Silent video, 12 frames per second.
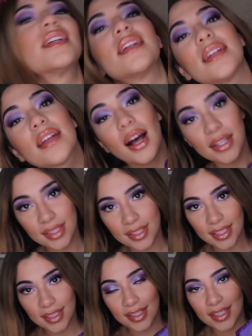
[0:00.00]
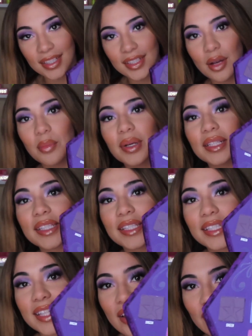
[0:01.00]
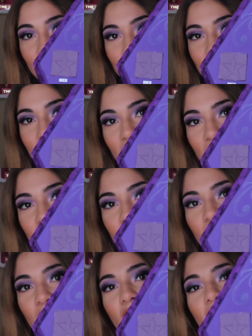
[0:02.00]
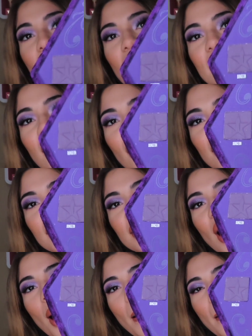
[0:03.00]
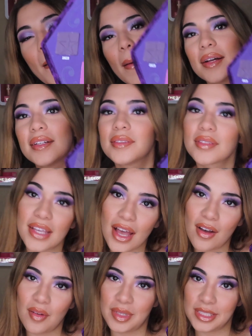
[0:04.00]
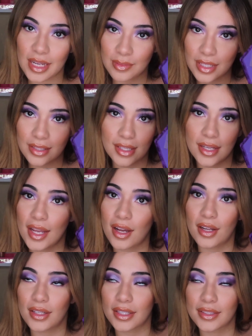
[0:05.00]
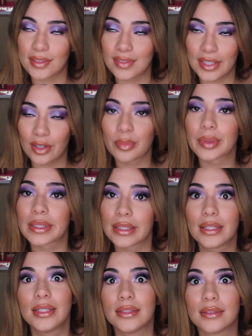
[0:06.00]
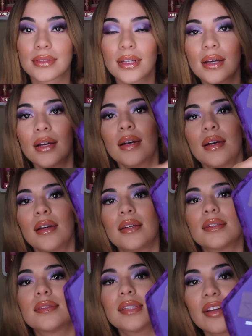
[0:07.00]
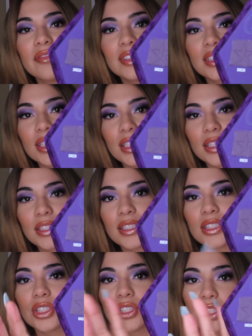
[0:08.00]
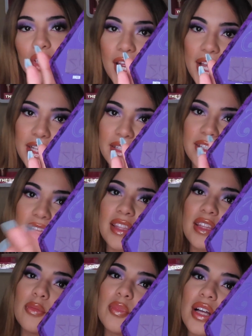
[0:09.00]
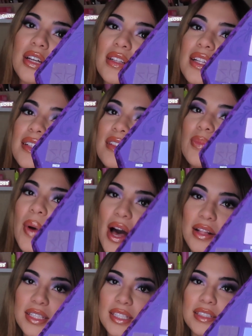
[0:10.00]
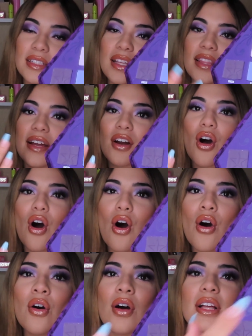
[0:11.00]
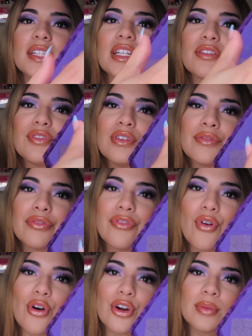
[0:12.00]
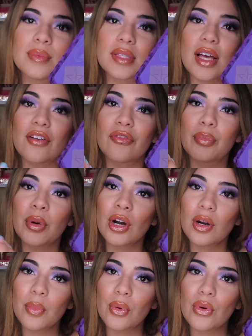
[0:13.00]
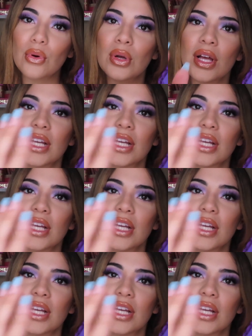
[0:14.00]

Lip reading: not 16 but 17 iconic. Count how many times I said iconic in this video, please. 17 shades in the Bloodlust palette. They're all different forms of purple,